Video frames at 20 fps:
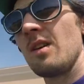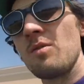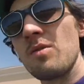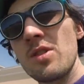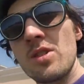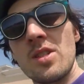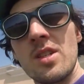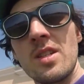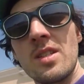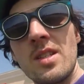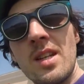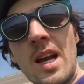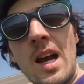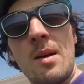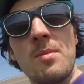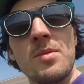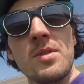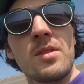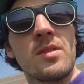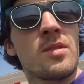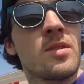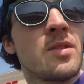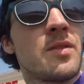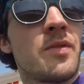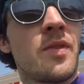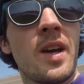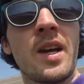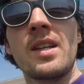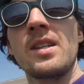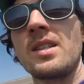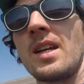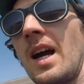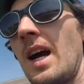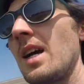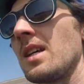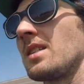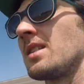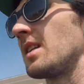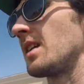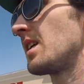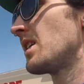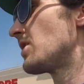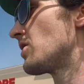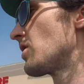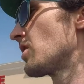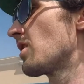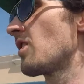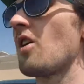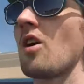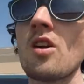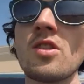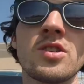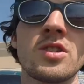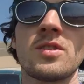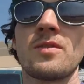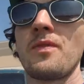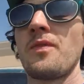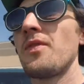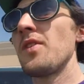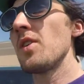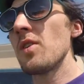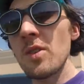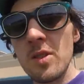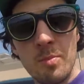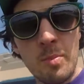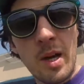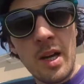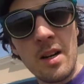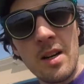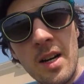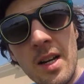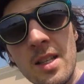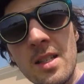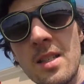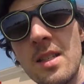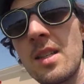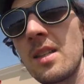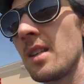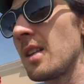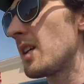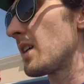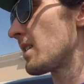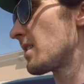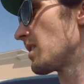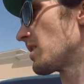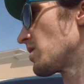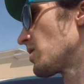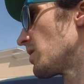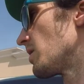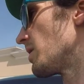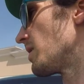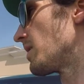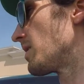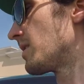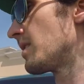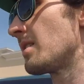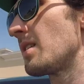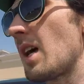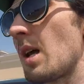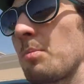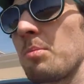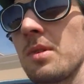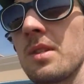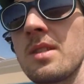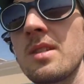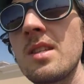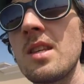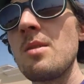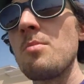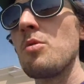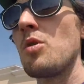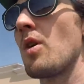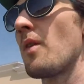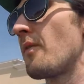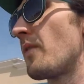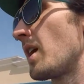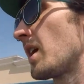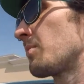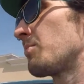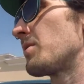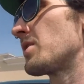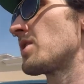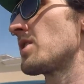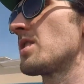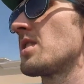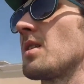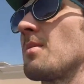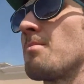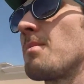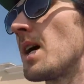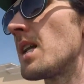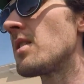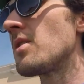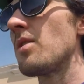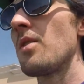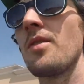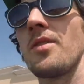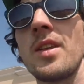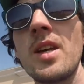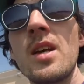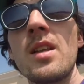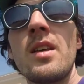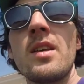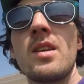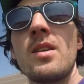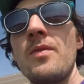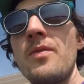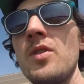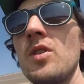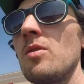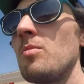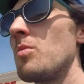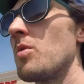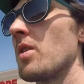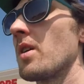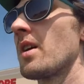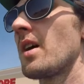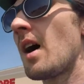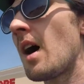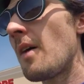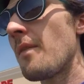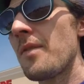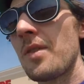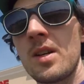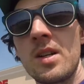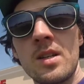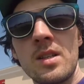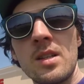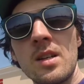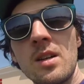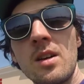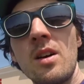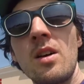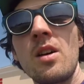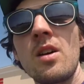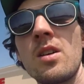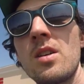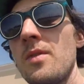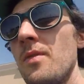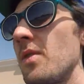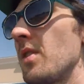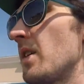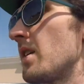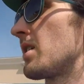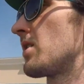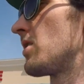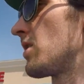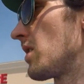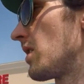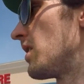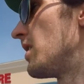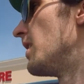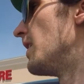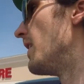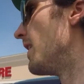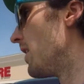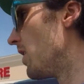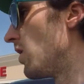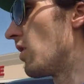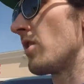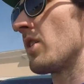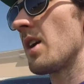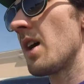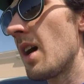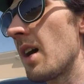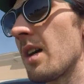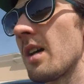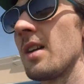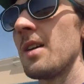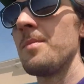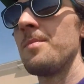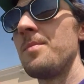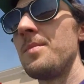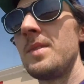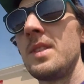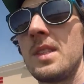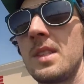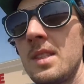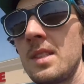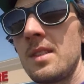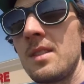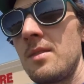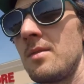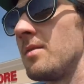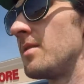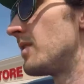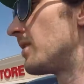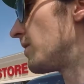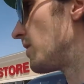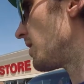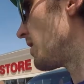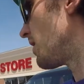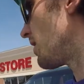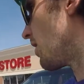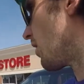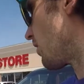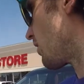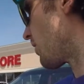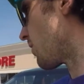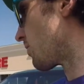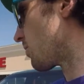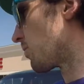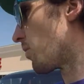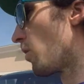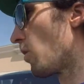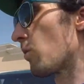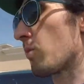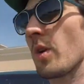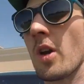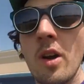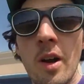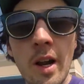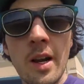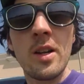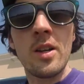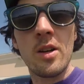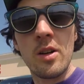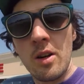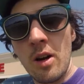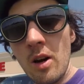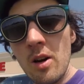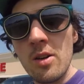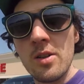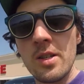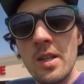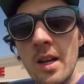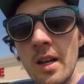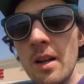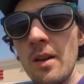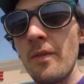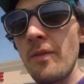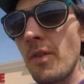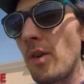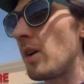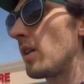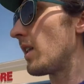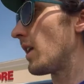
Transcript: was just absolutely fantastic. The car just feels better instantly. It's such a, not a placebo effect, but just a mental thing. Like you feel more confident in the car. You feel like you can, you know, you're not going to you know, the whole rear end of your car is not going to fall